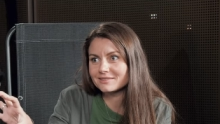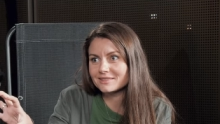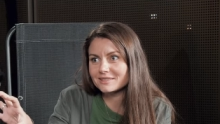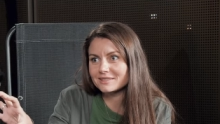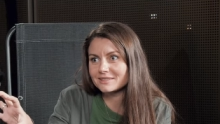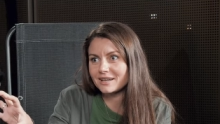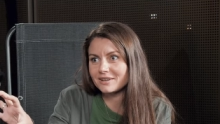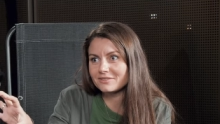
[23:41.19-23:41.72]

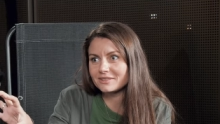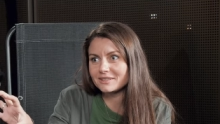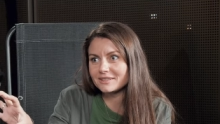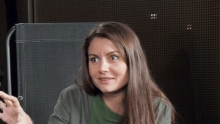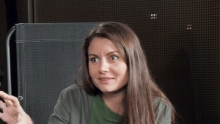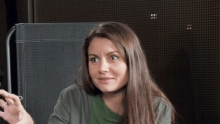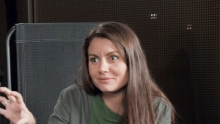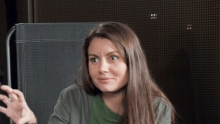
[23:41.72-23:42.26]
doesn't have
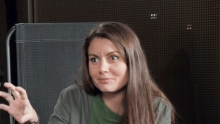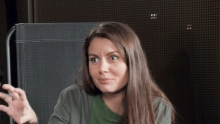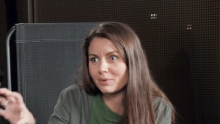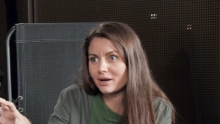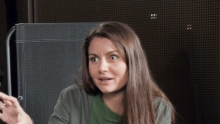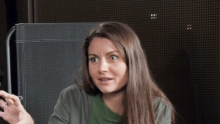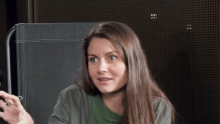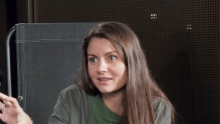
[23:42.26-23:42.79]
any
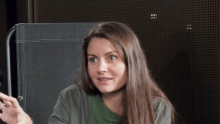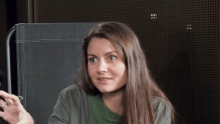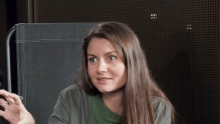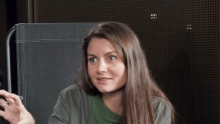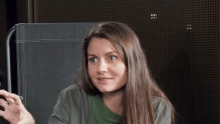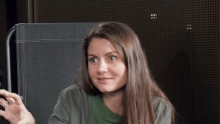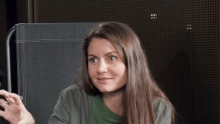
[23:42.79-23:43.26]
bug in it?